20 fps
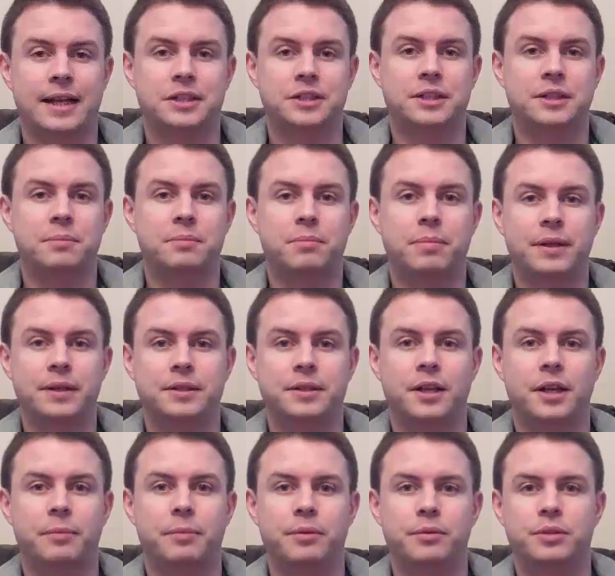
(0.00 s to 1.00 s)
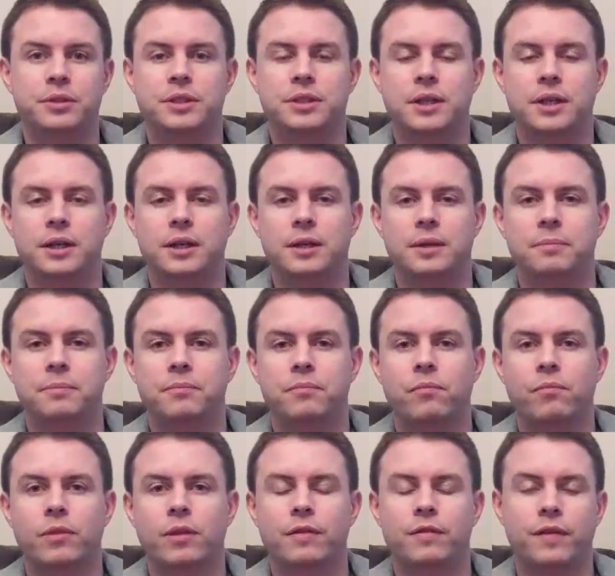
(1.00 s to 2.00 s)
actually picked it up. It was
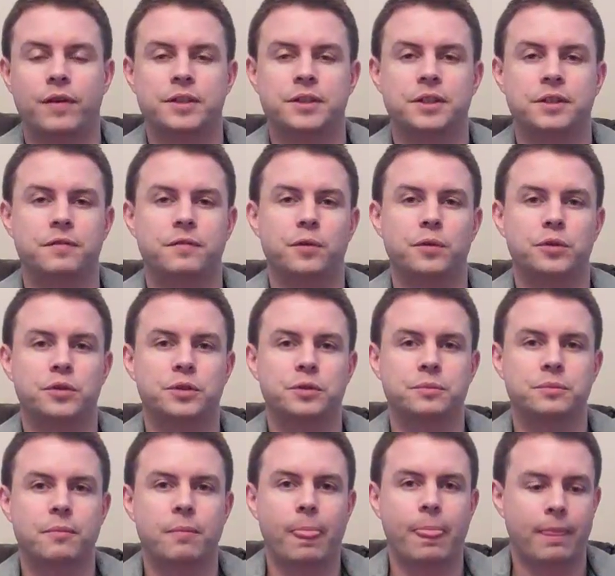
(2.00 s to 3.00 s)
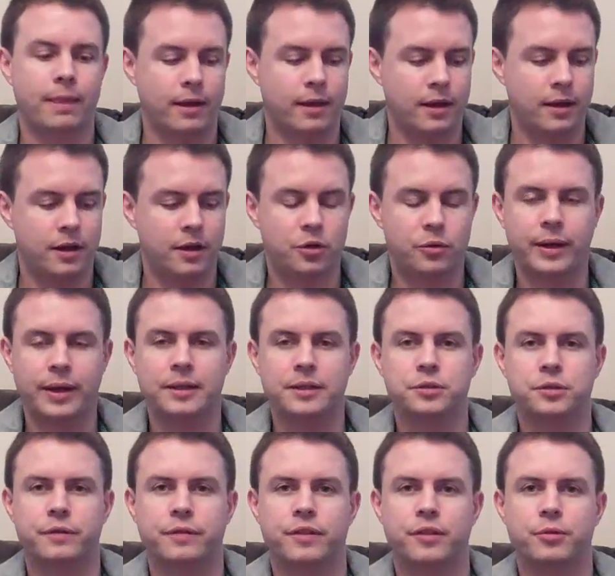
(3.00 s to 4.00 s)
Fighting Force, a great
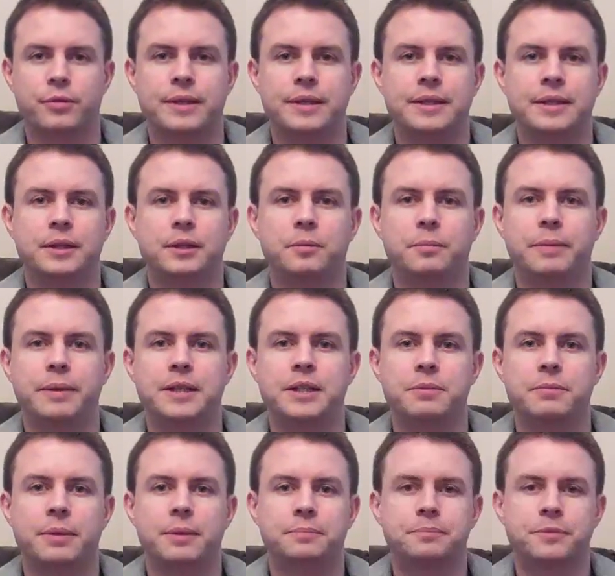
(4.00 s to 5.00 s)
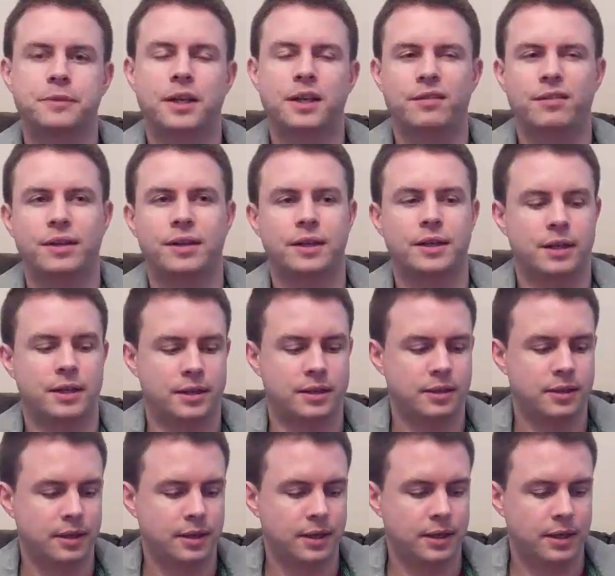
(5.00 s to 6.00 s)
sort of 3D little beat 'em up, kind of like a
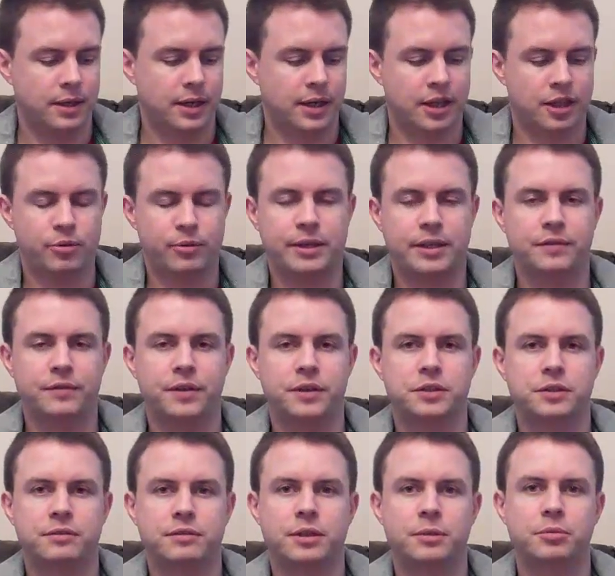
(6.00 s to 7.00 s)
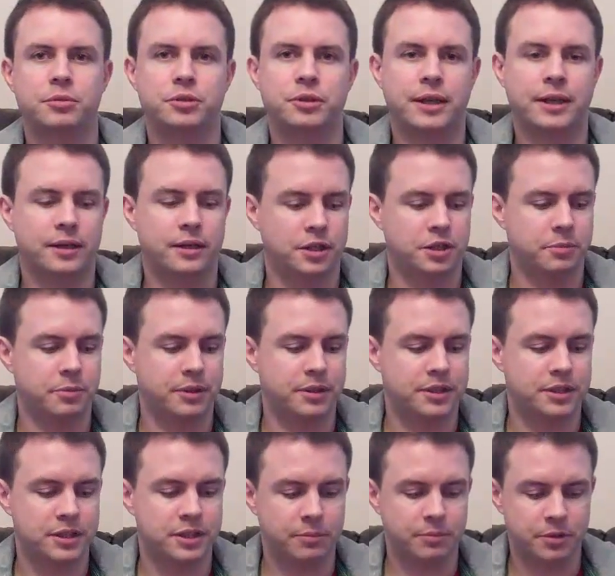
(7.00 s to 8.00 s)
3D version of Double Dragon, I suppose,
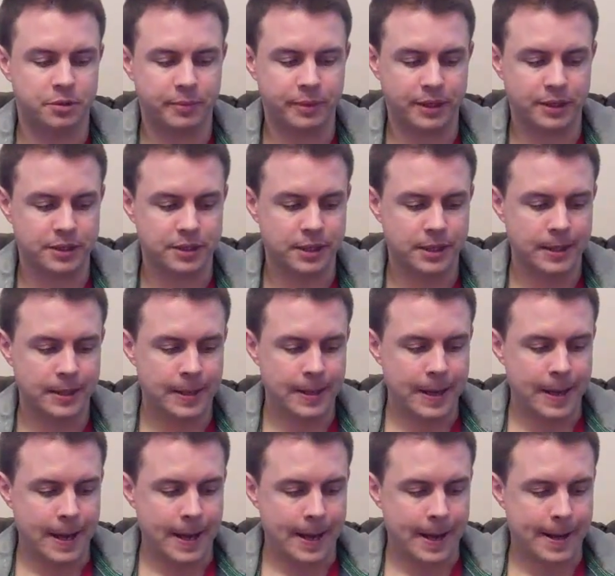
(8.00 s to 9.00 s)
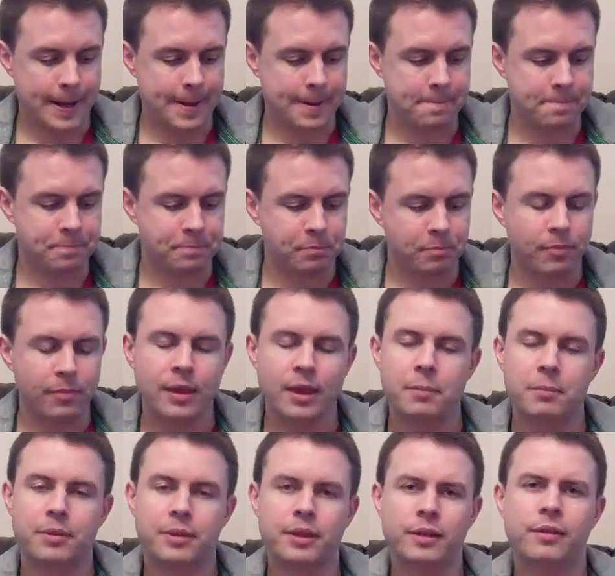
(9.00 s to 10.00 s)
in some respects. But
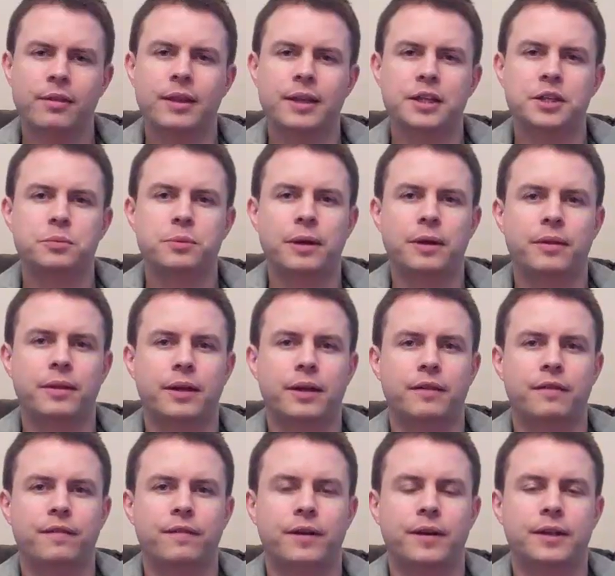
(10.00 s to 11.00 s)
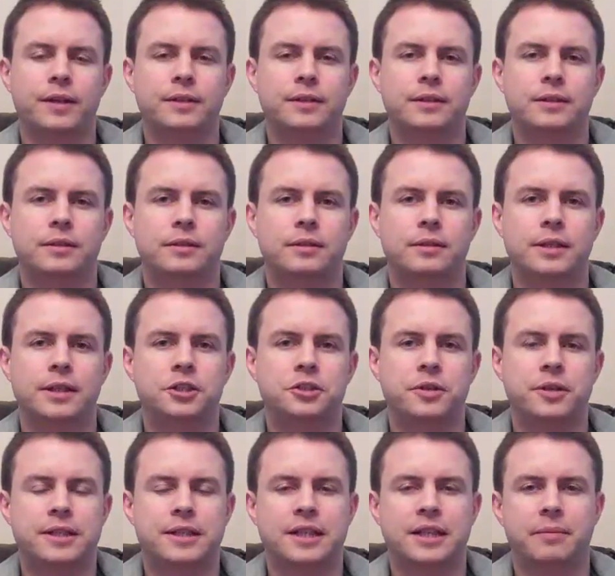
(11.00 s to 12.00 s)
the other thing as well that I find
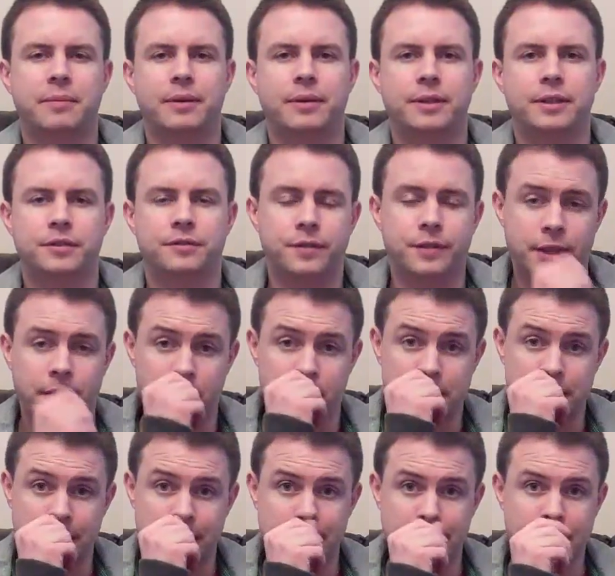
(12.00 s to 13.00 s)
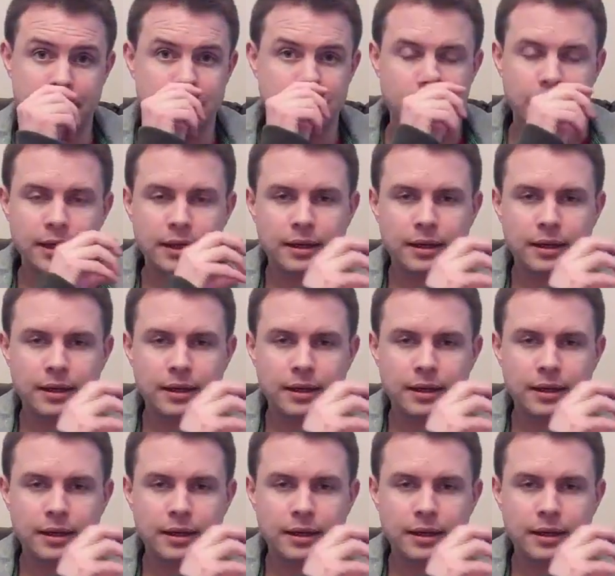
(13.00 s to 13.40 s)
interesting about these videos is